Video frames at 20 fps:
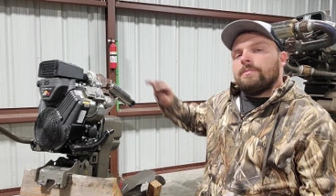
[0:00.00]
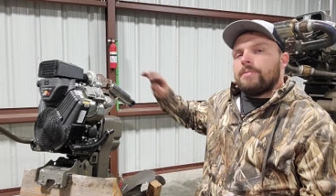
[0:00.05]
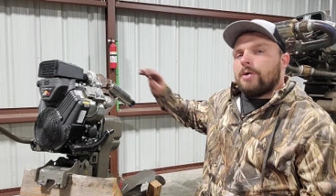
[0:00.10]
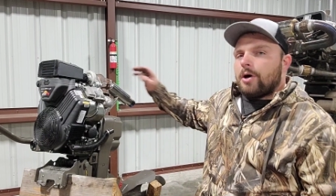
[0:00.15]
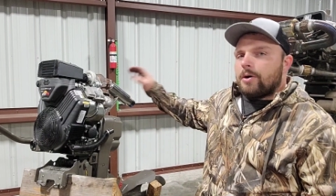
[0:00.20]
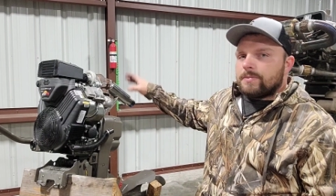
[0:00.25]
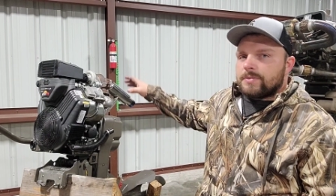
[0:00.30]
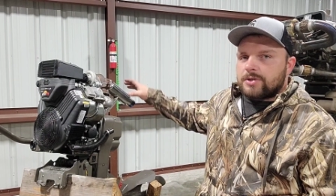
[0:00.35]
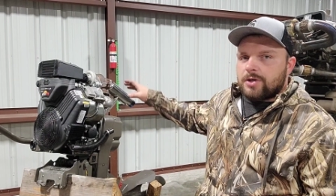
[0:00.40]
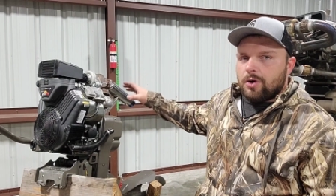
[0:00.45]

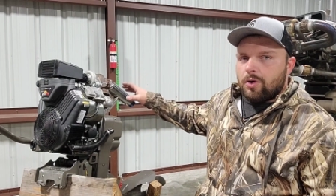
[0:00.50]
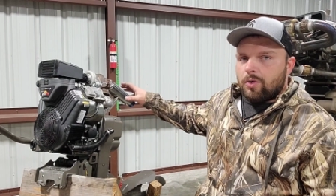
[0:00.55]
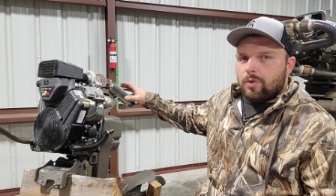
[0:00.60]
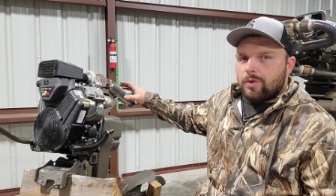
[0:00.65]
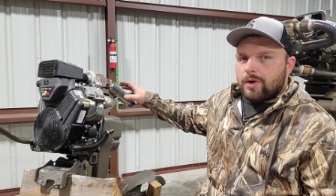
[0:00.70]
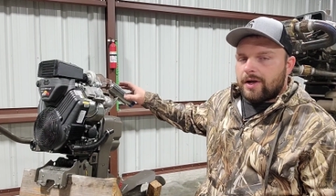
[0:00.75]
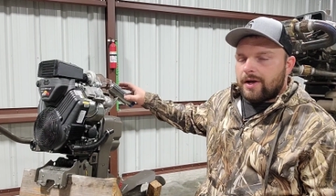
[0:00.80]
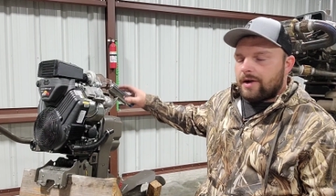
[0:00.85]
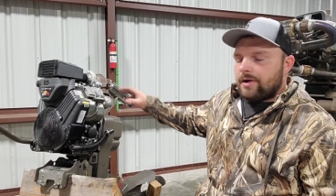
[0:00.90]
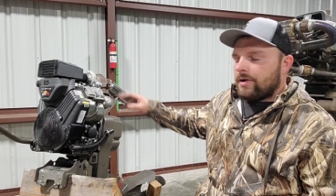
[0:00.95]
pumps
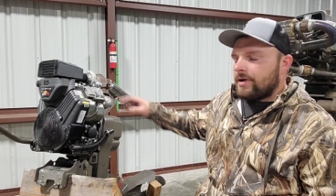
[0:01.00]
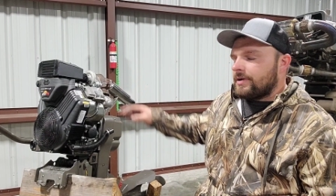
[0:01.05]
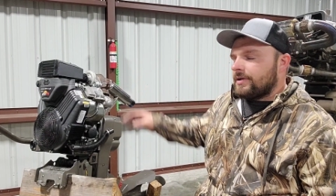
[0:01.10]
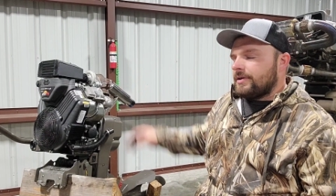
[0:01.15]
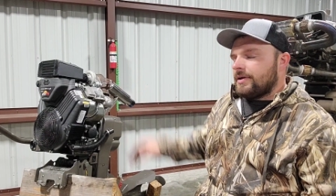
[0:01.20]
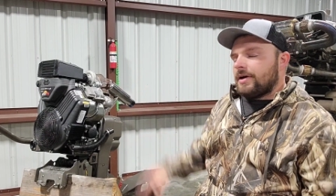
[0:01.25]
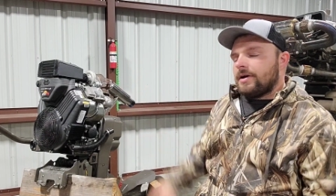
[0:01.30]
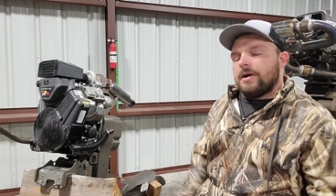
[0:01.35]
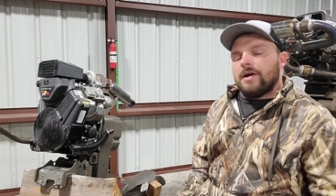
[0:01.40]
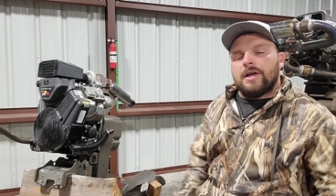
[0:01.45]
cold air
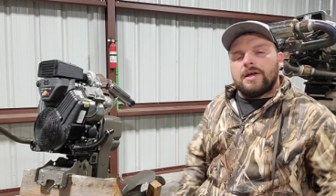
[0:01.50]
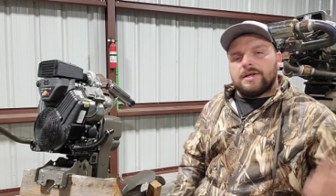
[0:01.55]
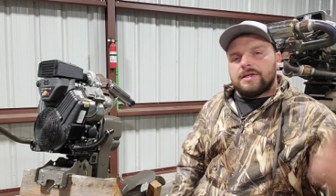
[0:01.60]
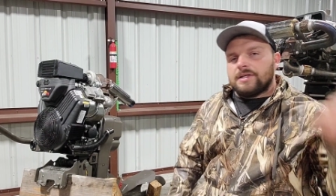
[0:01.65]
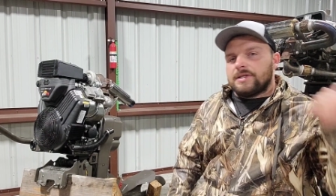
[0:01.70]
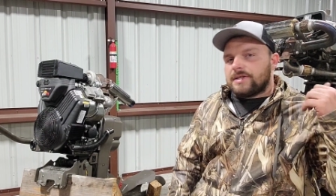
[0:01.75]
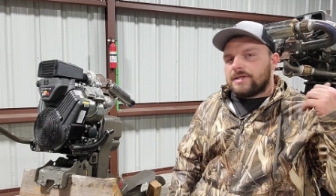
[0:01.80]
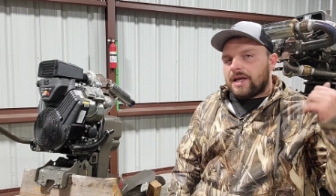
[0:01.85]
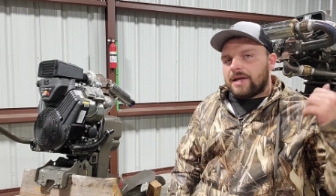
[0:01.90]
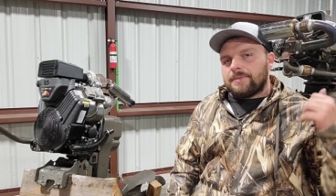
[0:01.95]
into there,
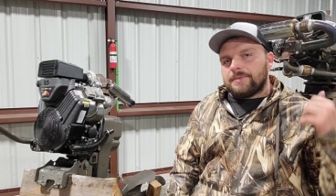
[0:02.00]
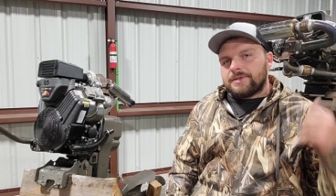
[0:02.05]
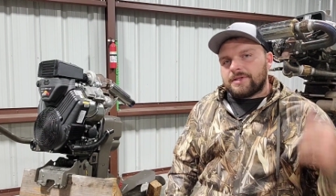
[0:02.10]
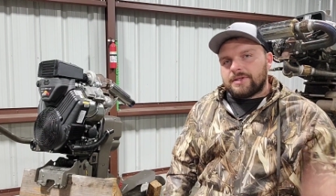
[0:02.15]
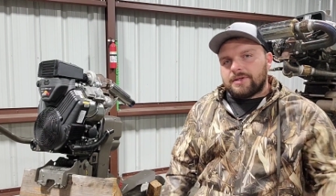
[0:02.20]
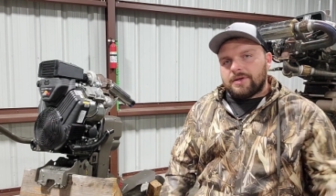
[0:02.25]
same as